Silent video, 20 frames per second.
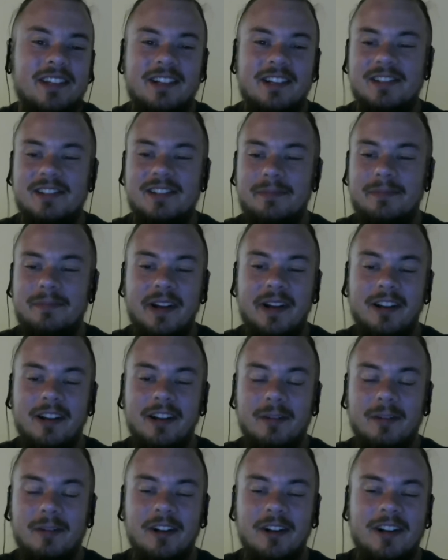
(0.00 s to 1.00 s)
because my
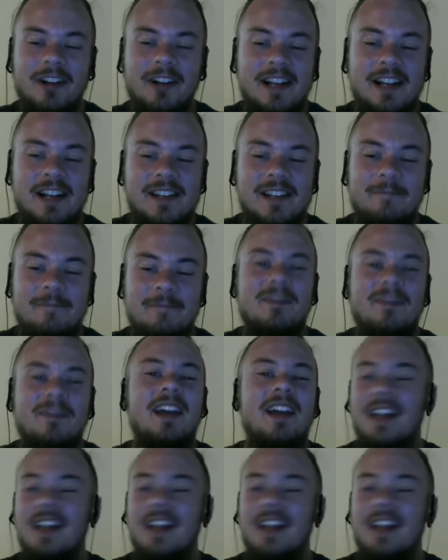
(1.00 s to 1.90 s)
younger brother has it.